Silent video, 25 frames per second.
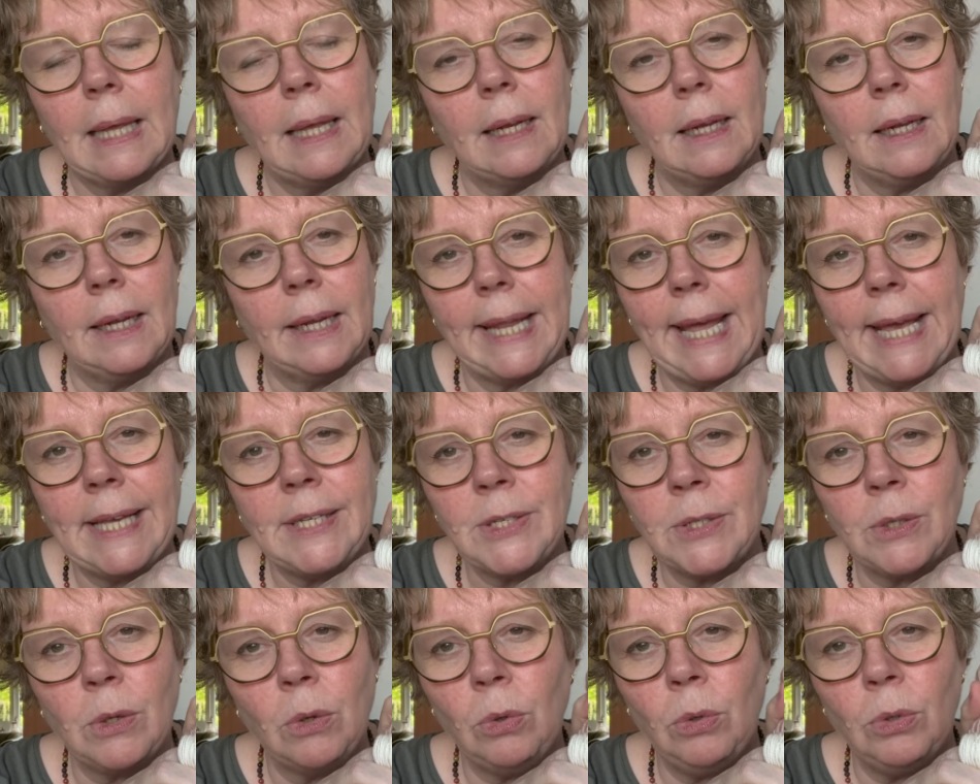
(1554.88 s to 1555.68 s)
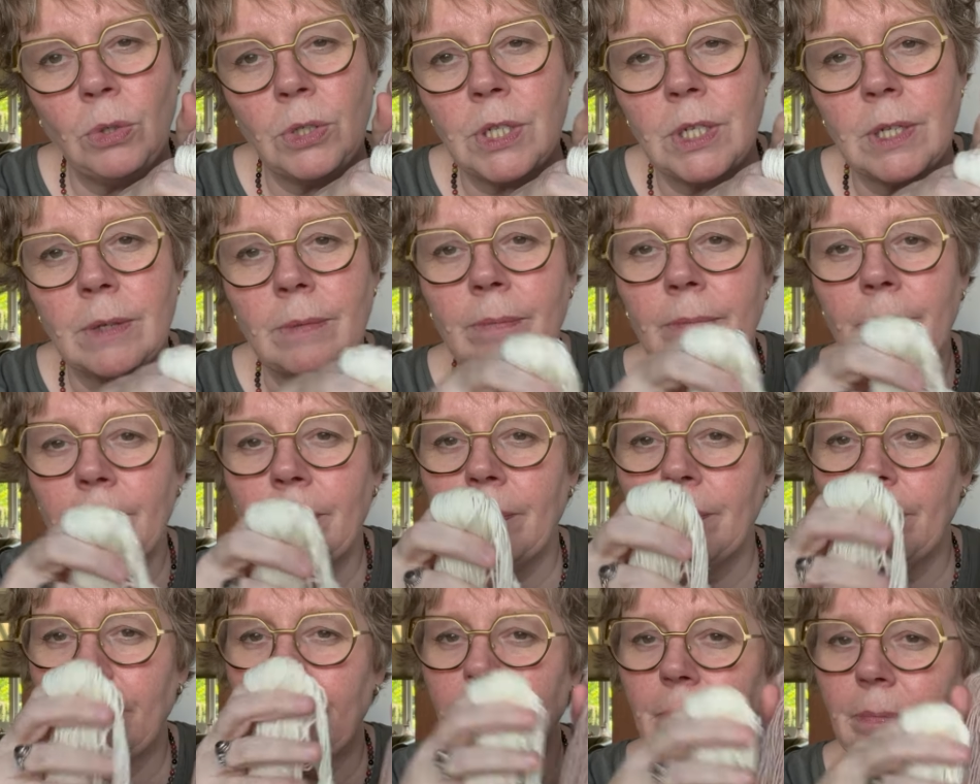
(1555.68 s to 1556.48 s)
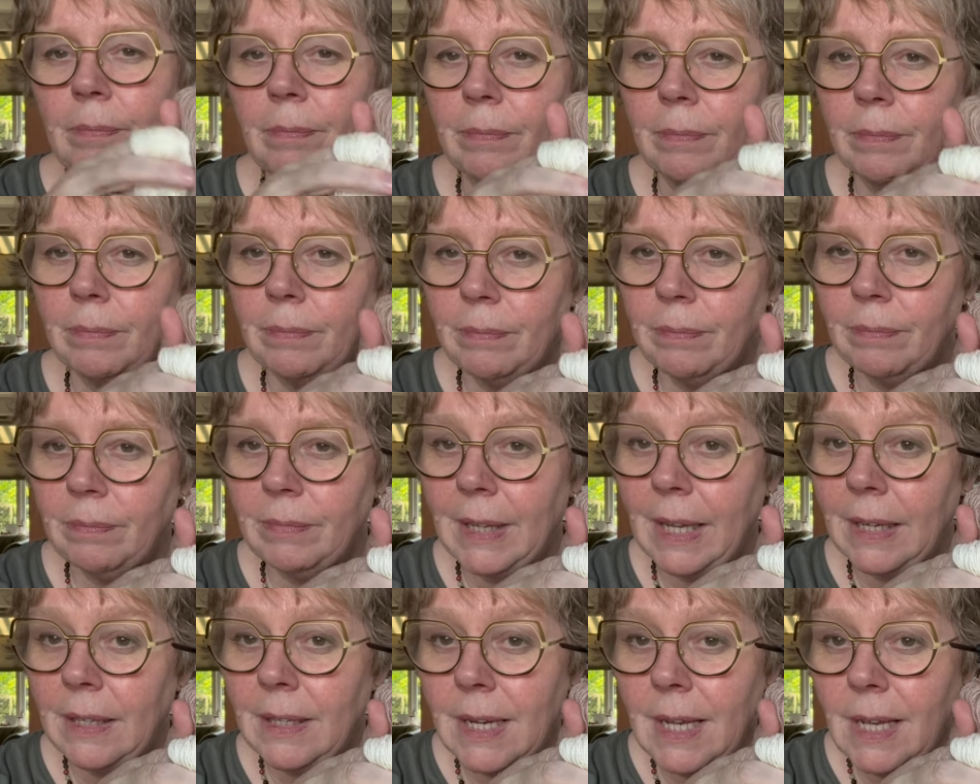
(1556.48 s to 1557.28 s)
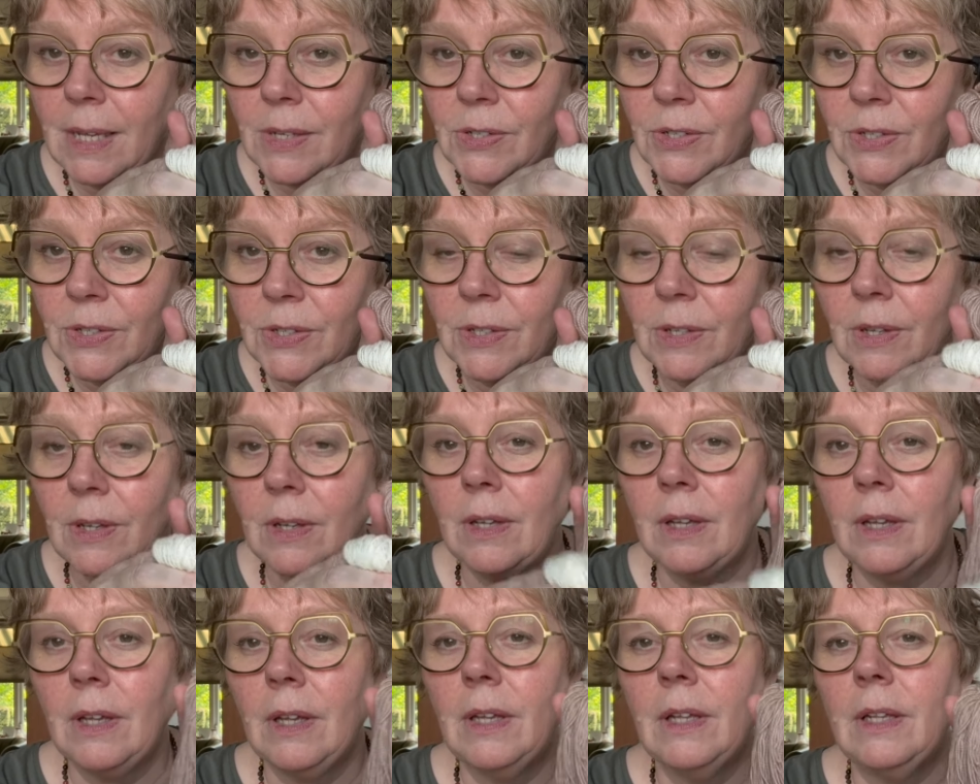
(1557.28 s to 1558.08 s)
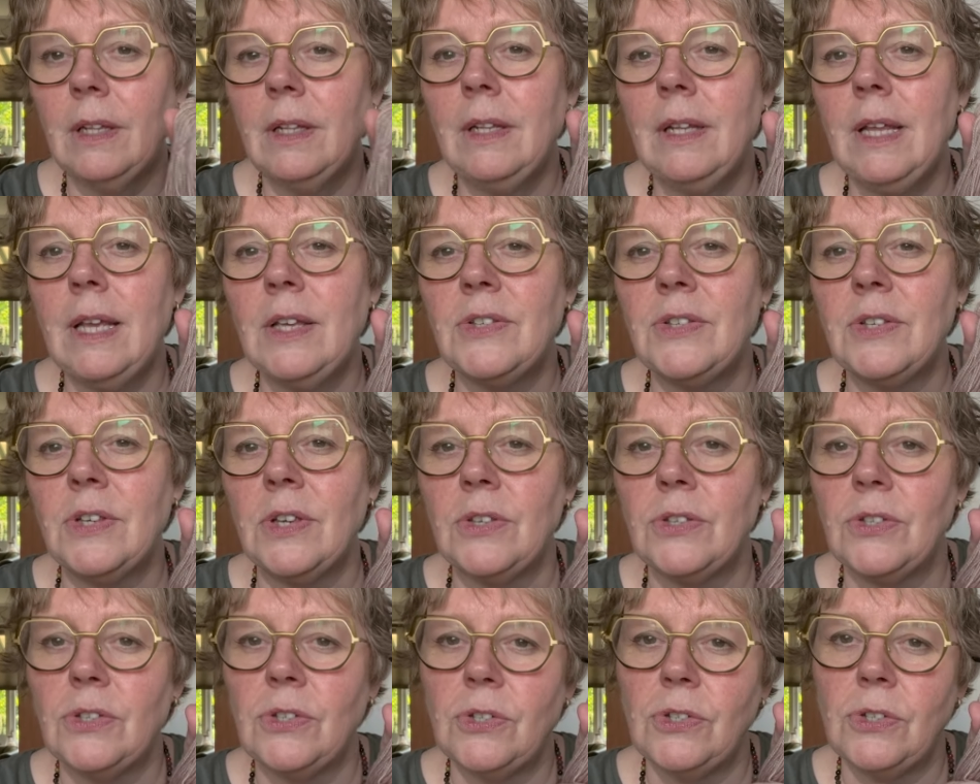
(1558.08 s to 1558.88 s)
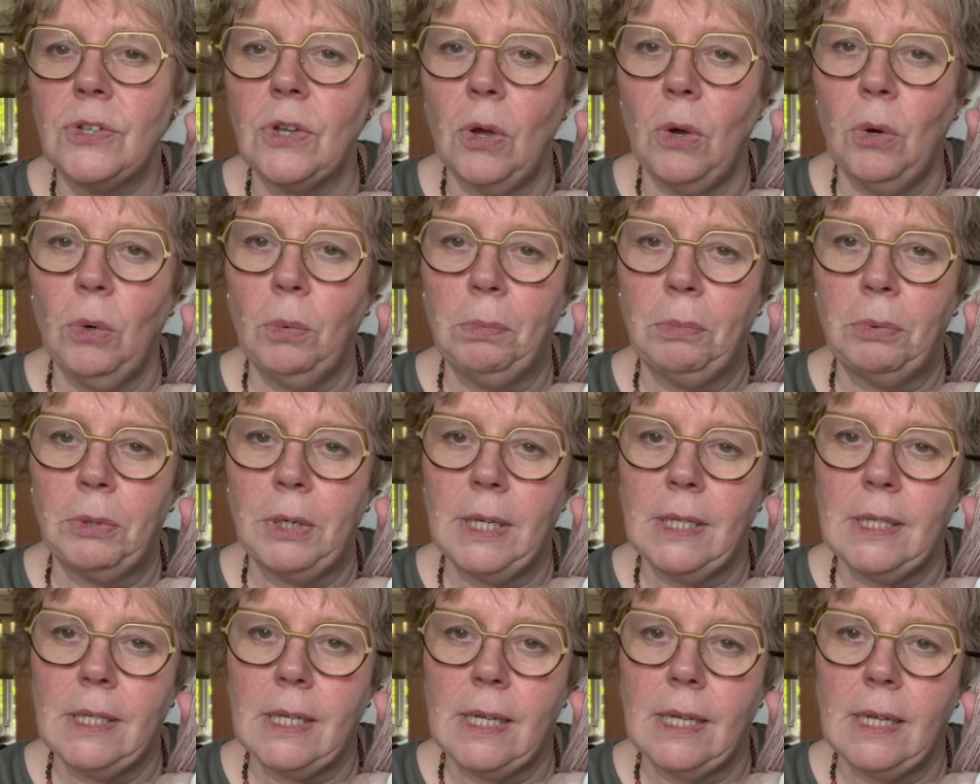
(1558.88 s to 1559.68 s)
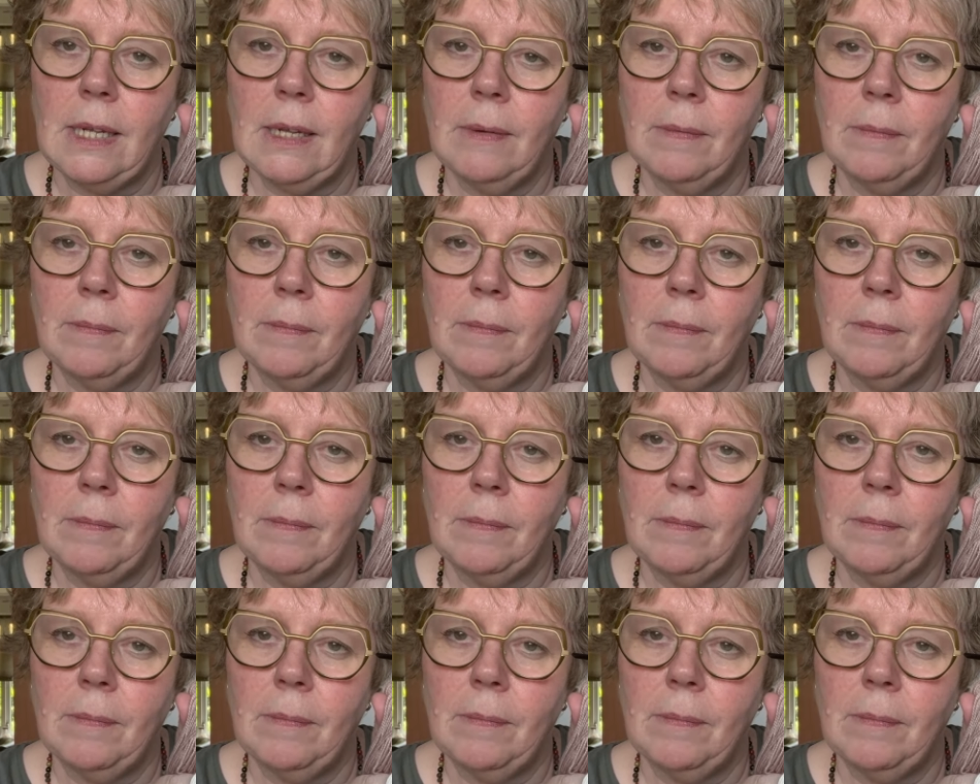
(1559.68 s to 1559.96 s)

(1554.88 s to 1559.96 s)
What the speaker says: less good than this. This is so pretty.